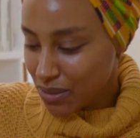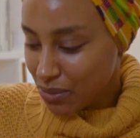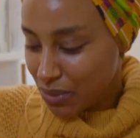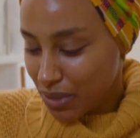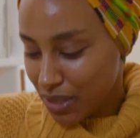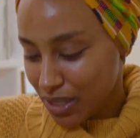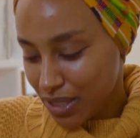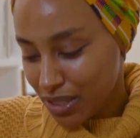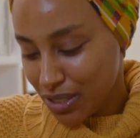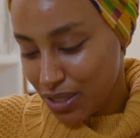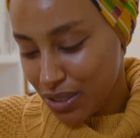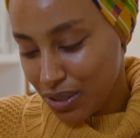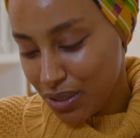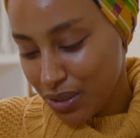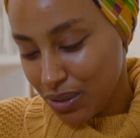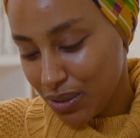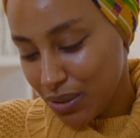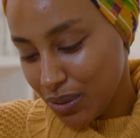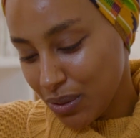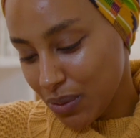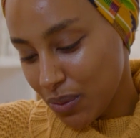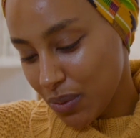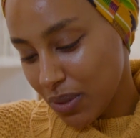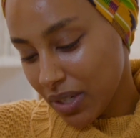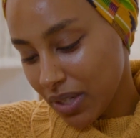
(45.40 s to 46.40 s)
we're gonna
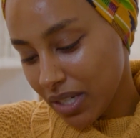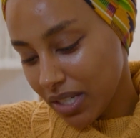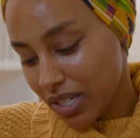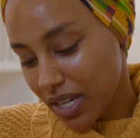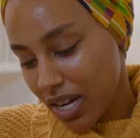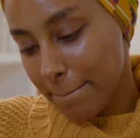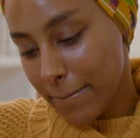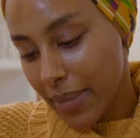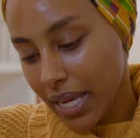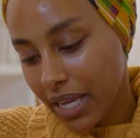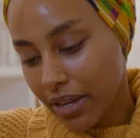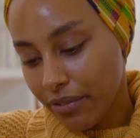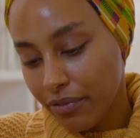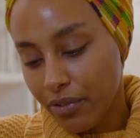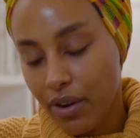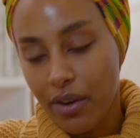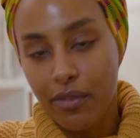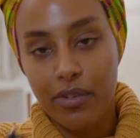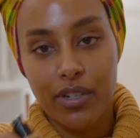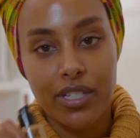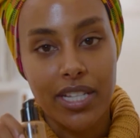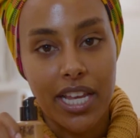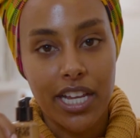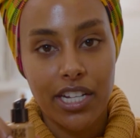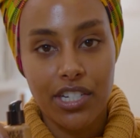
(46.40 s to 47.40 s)
do Makeup
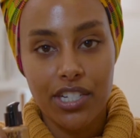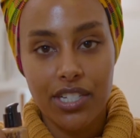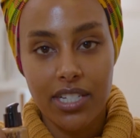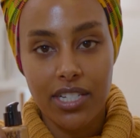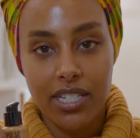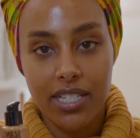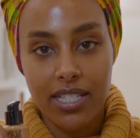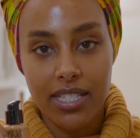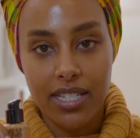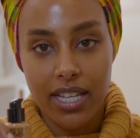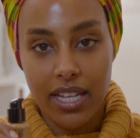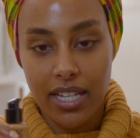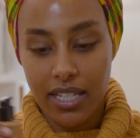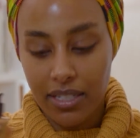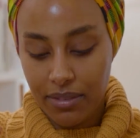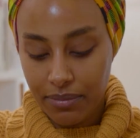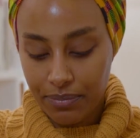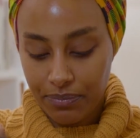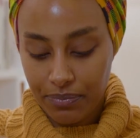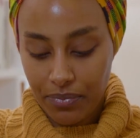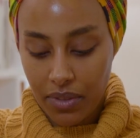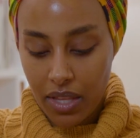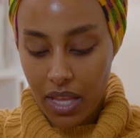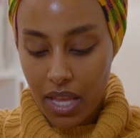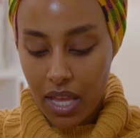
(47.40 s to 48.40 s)
Forever's HD Skin.
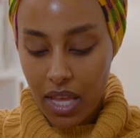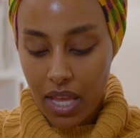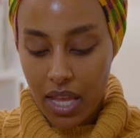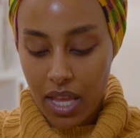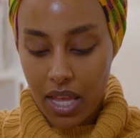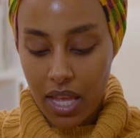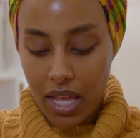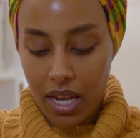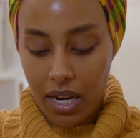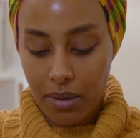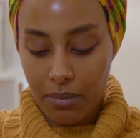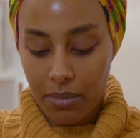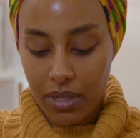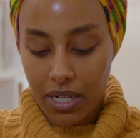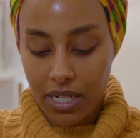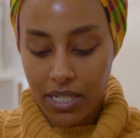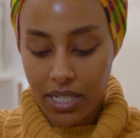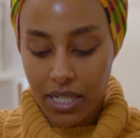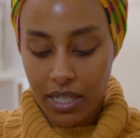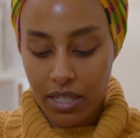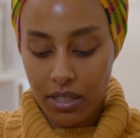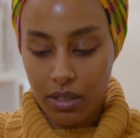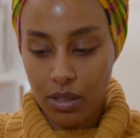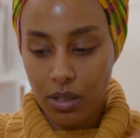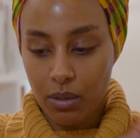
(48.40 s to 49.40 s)
And I'm gonna
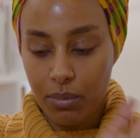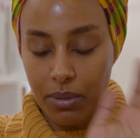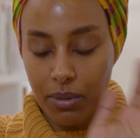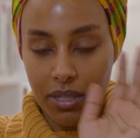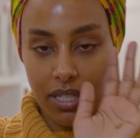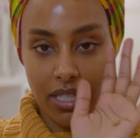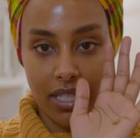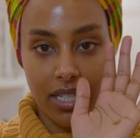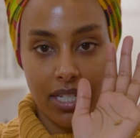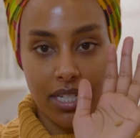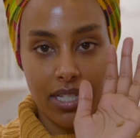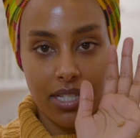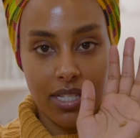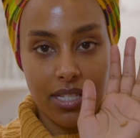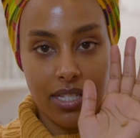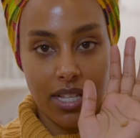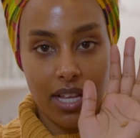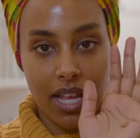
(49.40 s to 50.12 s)
take a little bit of this.